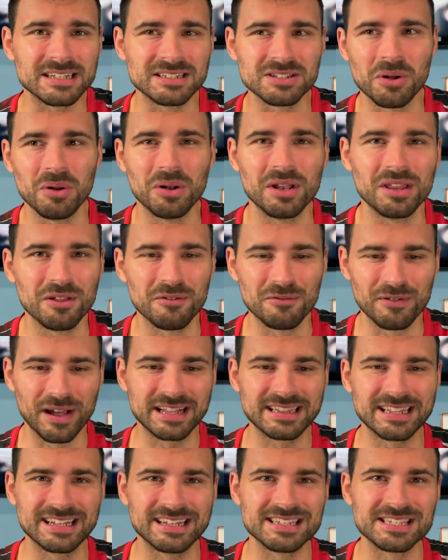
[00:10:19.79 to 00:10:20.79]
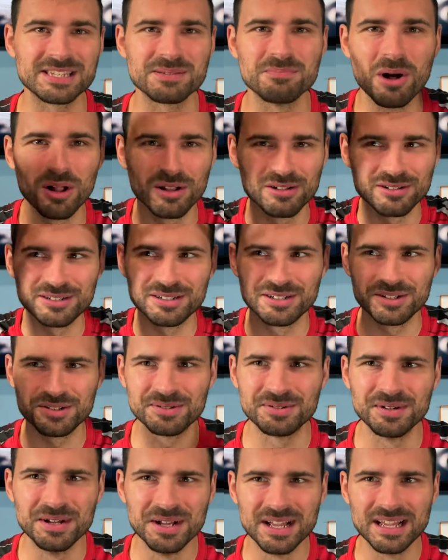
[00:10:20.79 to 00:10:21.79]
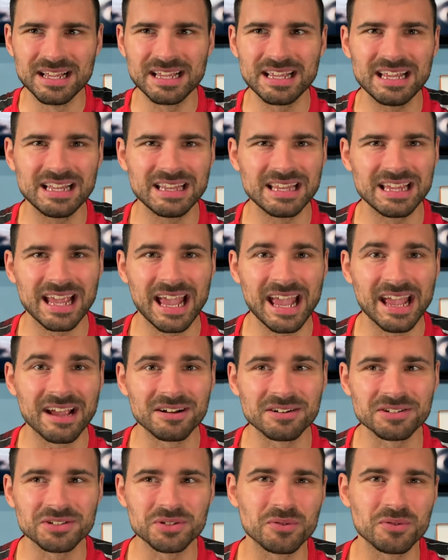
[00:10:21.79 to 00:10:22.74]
It's only the fact that it's smaller and you're in the air.